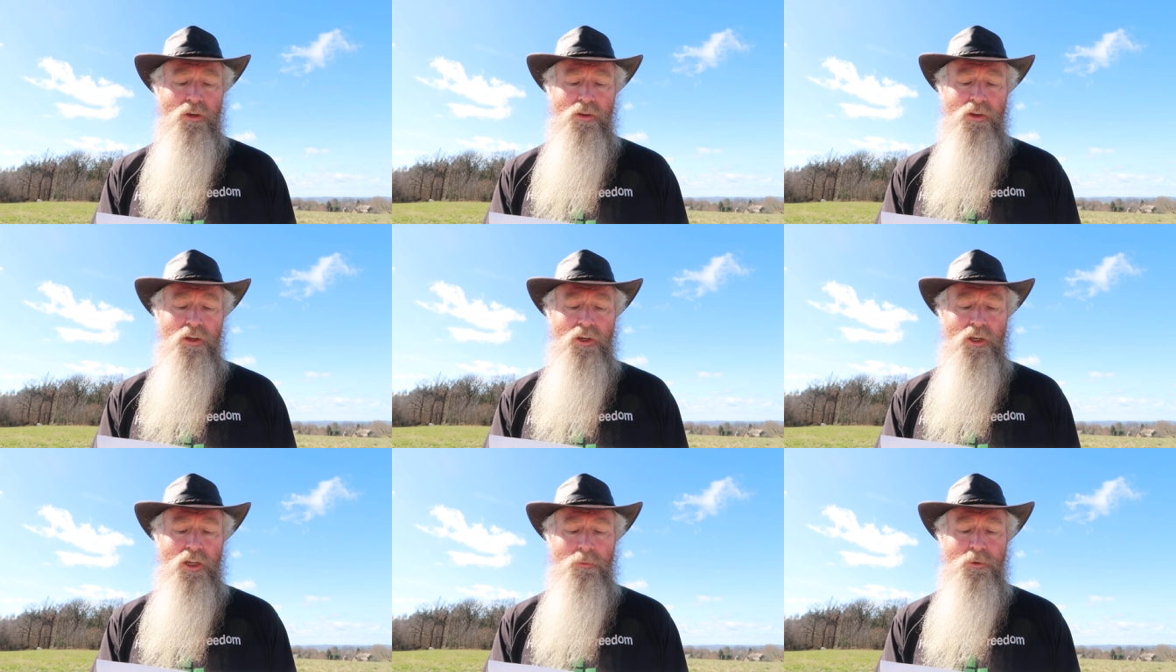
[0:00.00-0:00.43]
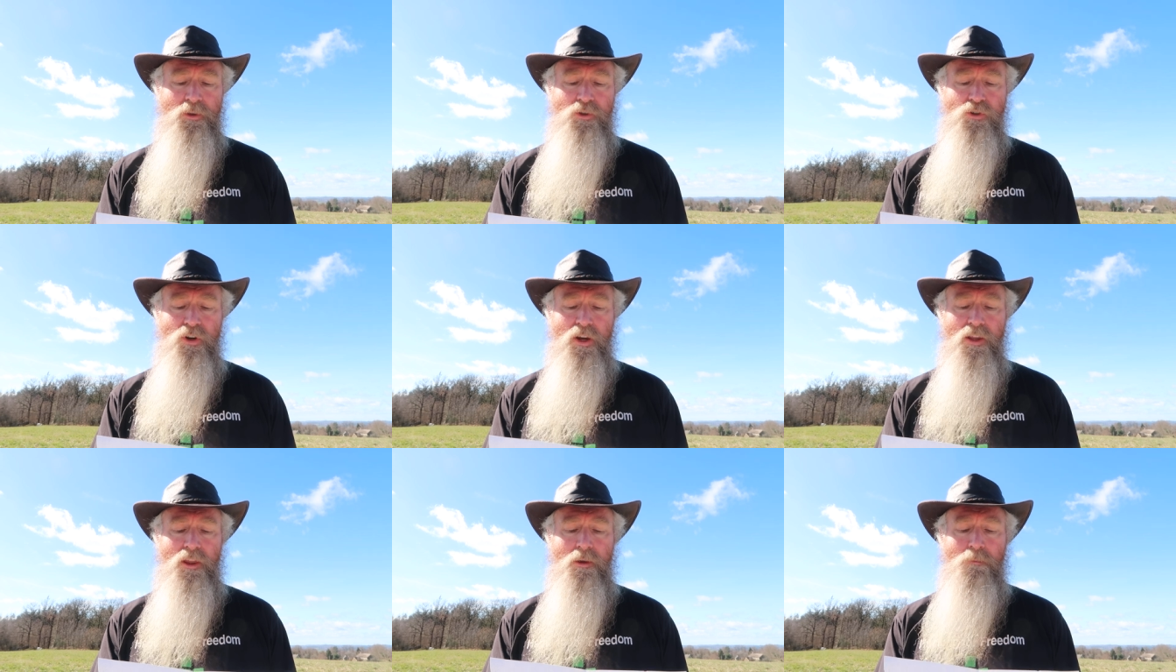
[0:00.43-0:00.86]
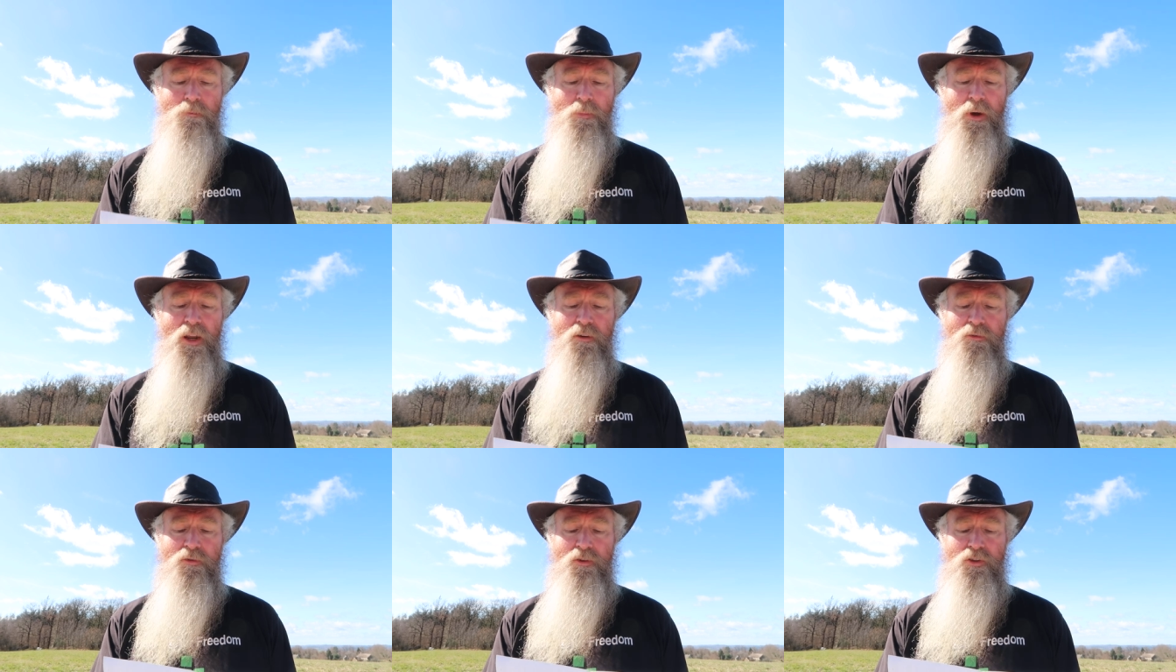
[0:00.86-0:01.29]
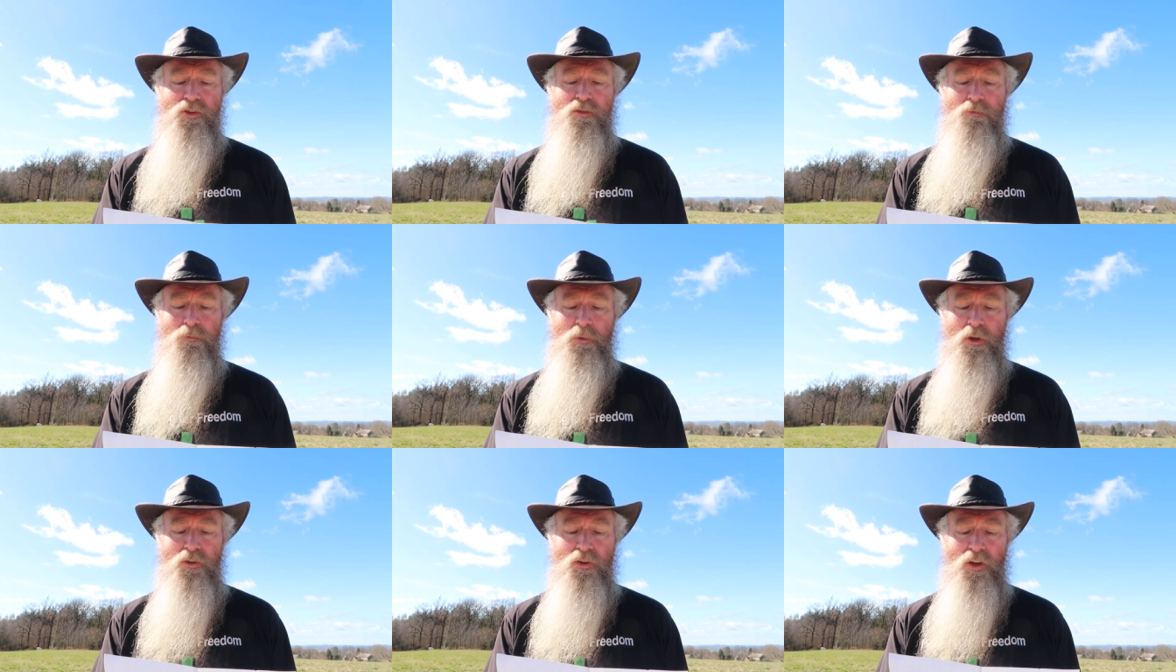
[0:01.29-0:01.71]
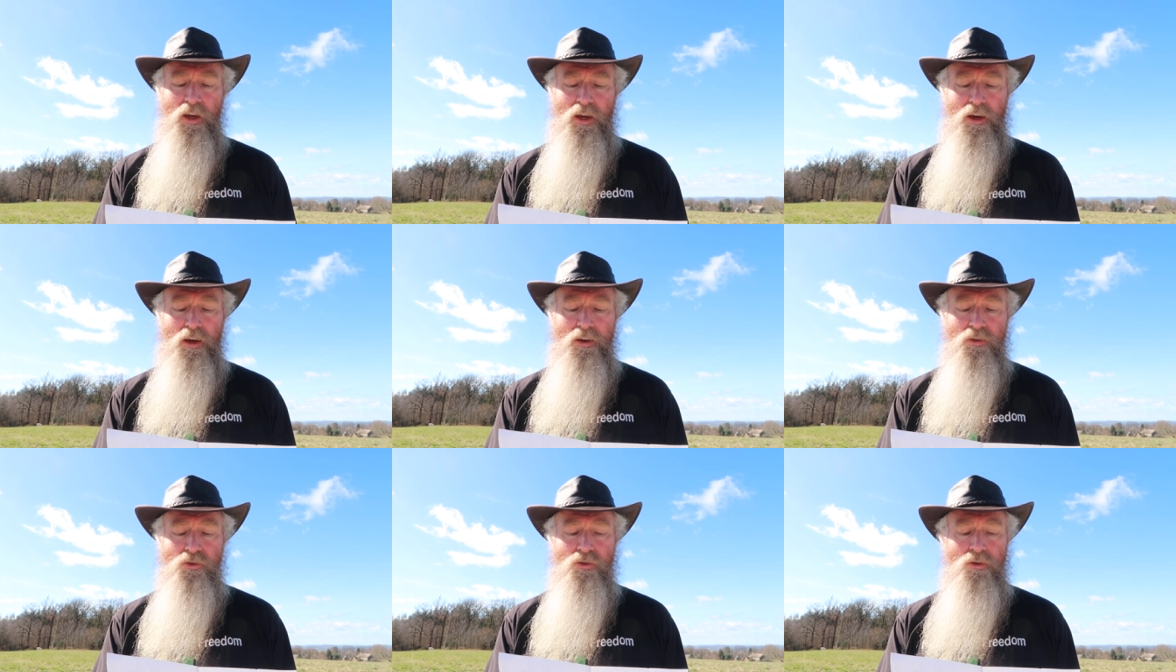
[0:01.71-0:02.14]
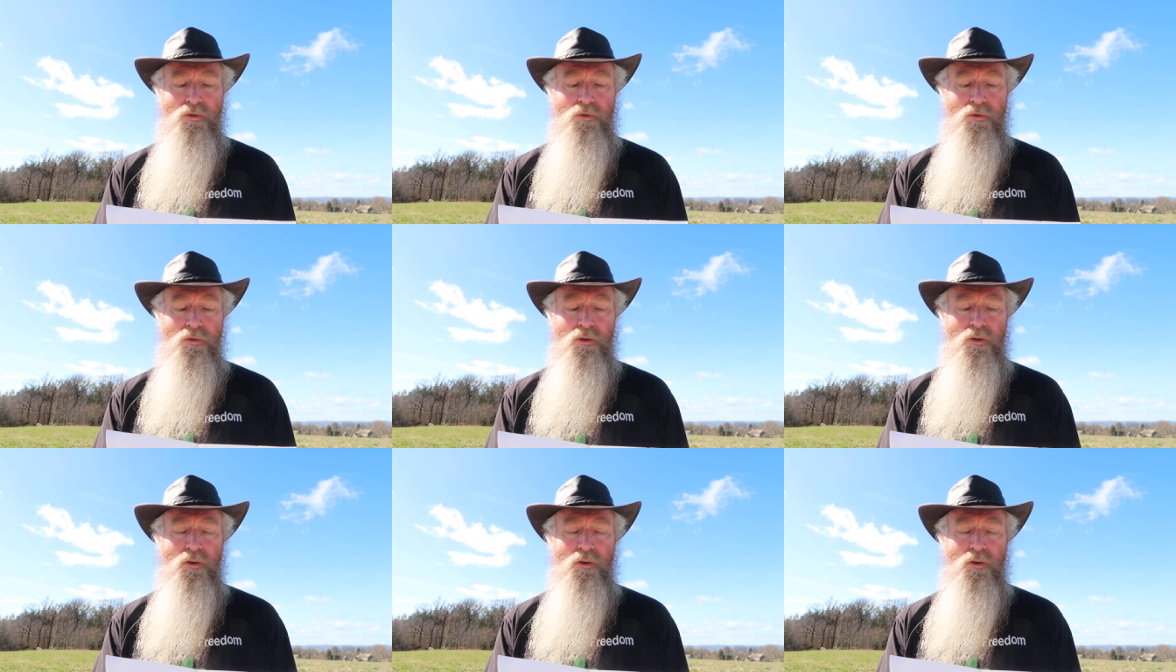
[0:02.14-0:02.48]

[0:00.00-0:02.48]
that demonstrate the benefits of multicast.